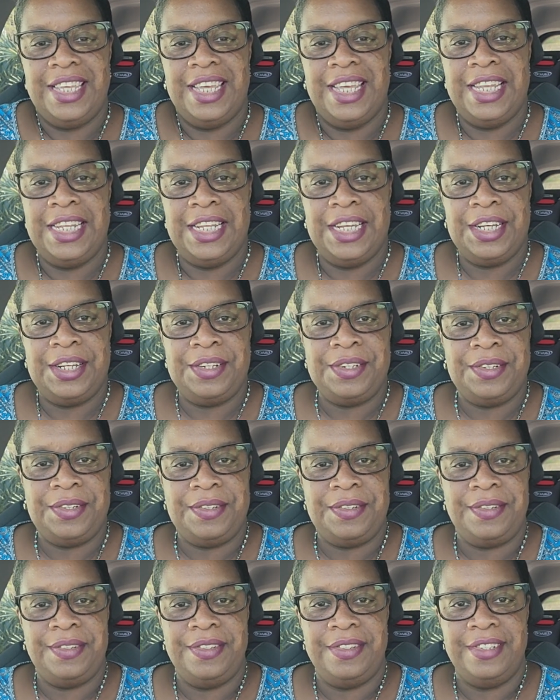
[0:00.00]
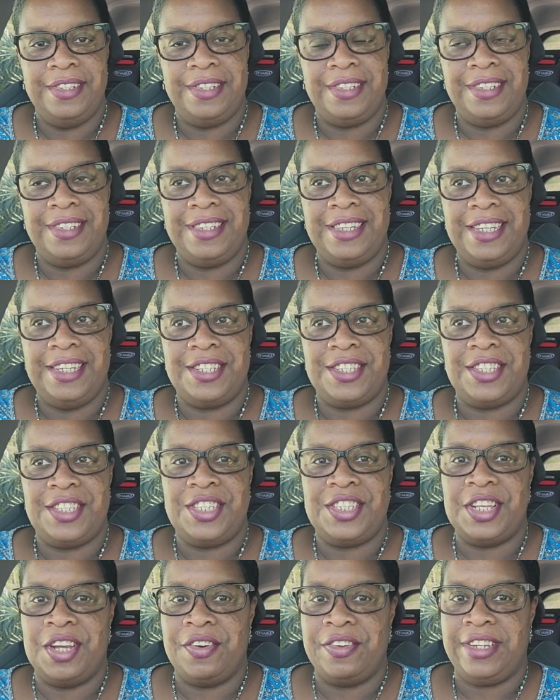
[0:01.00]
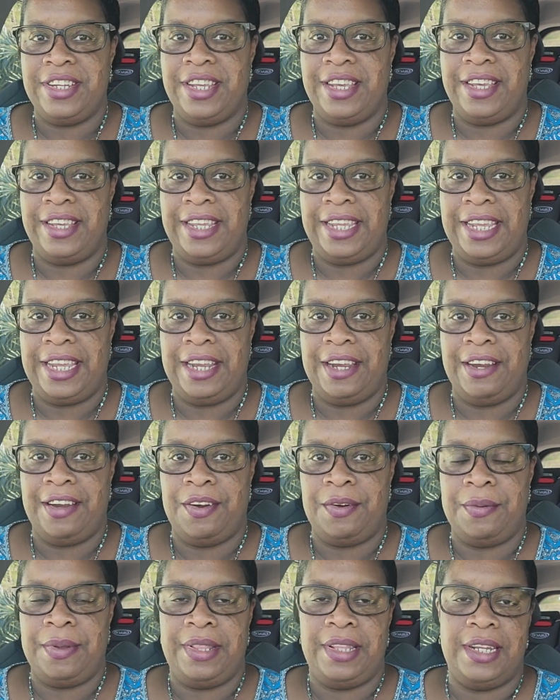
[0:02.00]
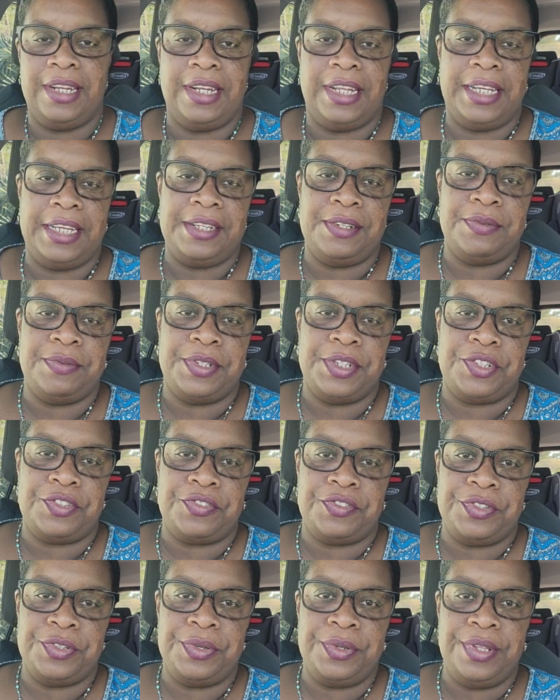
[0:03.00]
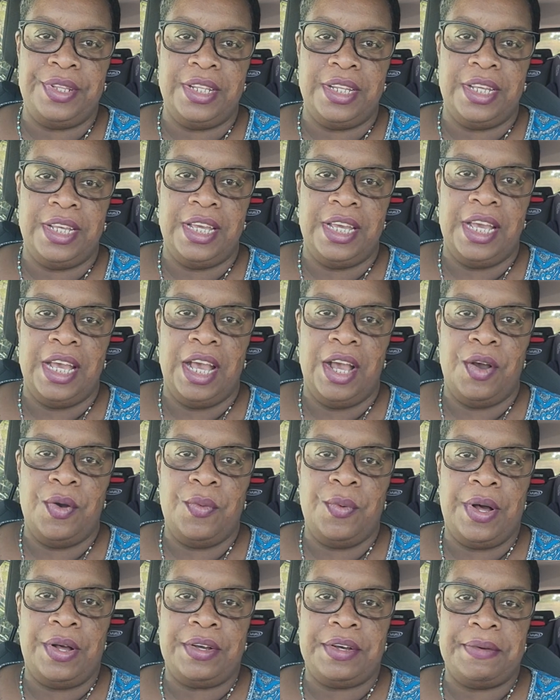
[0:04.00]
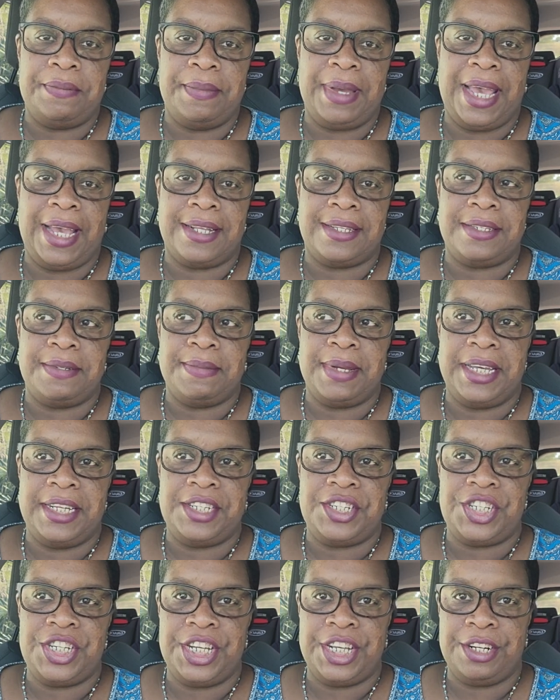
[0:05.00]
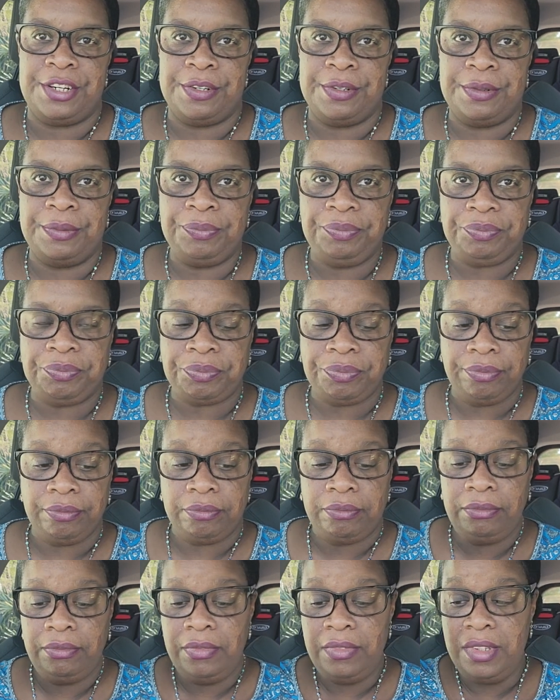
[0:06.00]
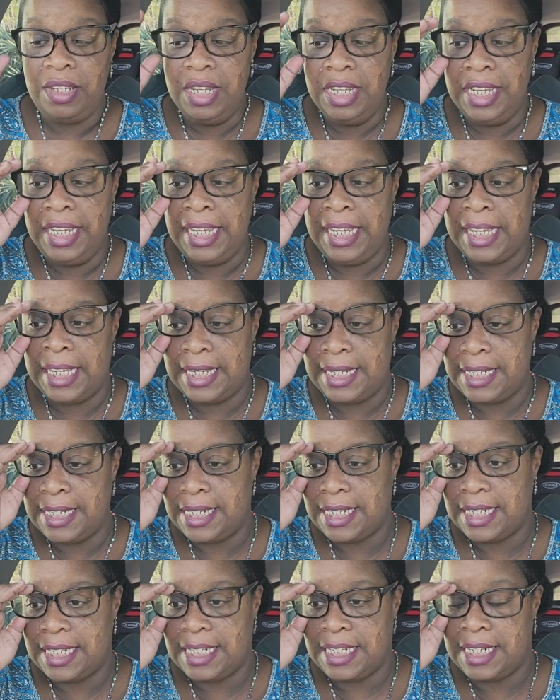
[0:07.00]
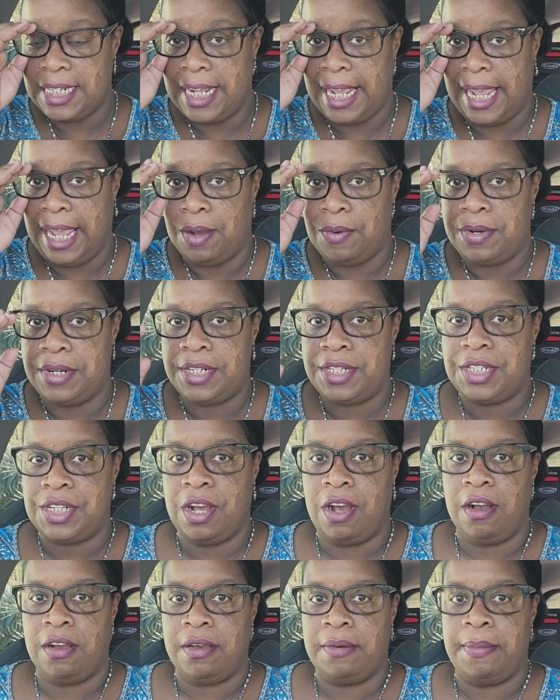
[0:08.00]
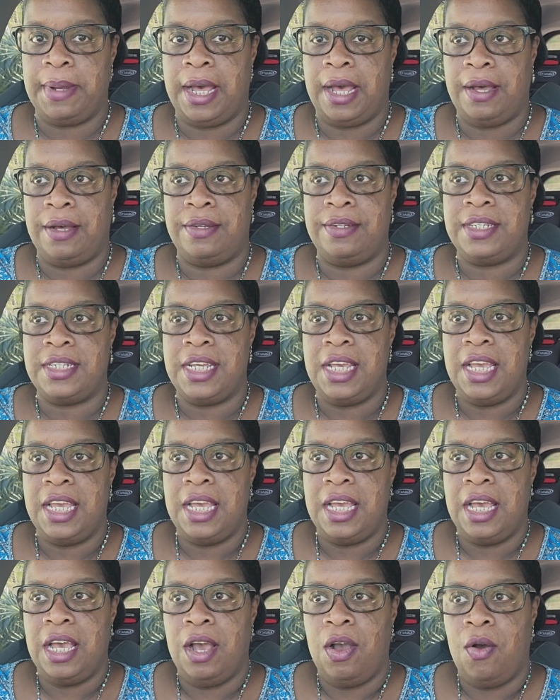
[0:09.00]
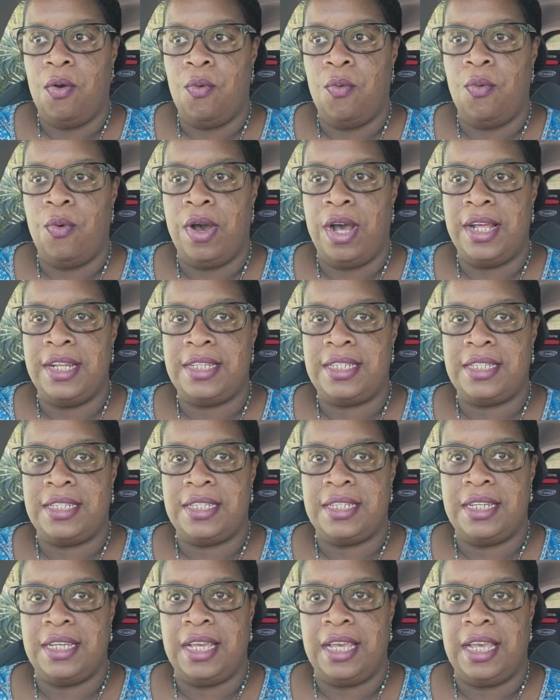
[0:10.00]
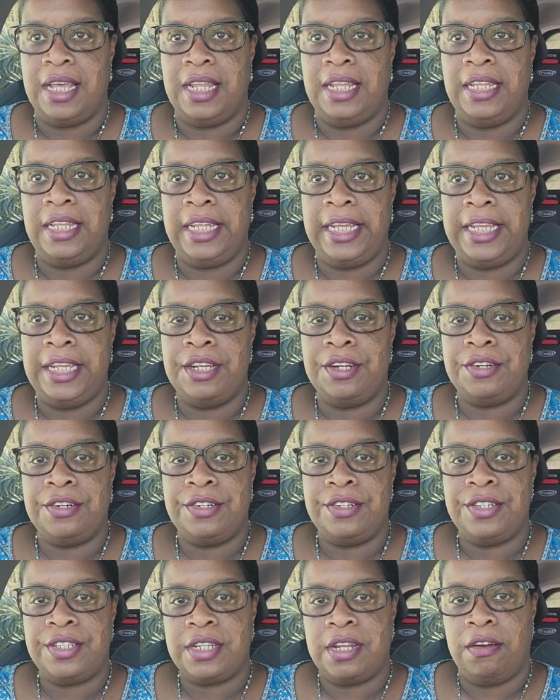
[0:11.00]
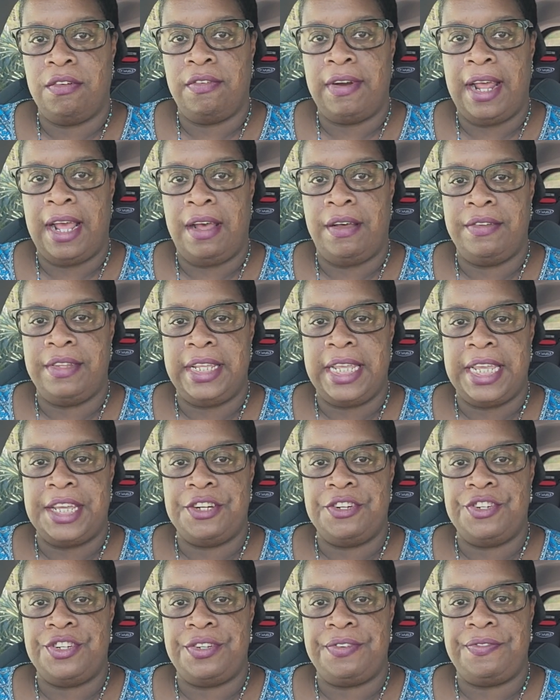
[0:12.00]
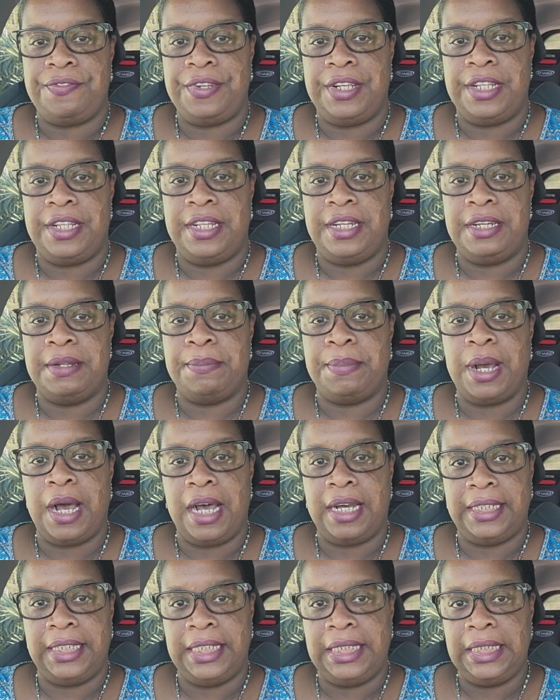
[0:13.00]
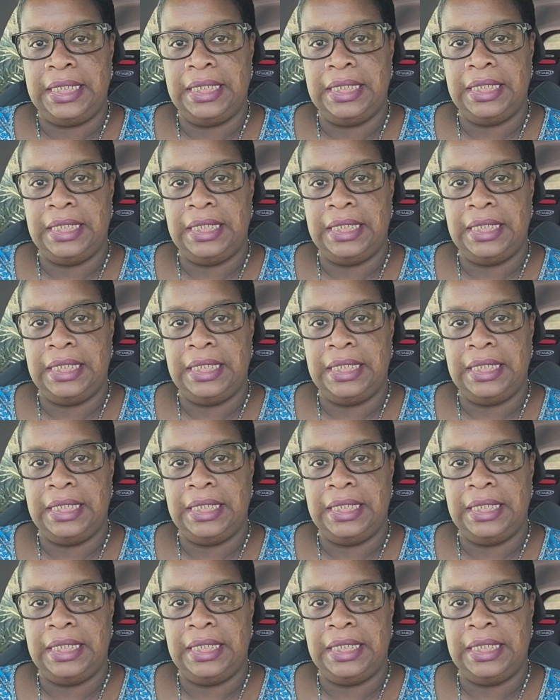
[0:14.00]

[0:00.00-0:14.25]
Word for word: Hello, it's Sonia here with Enlighten with Truth. Welcome back to my channel. And today I want to talk about what lingers around the energy field in the body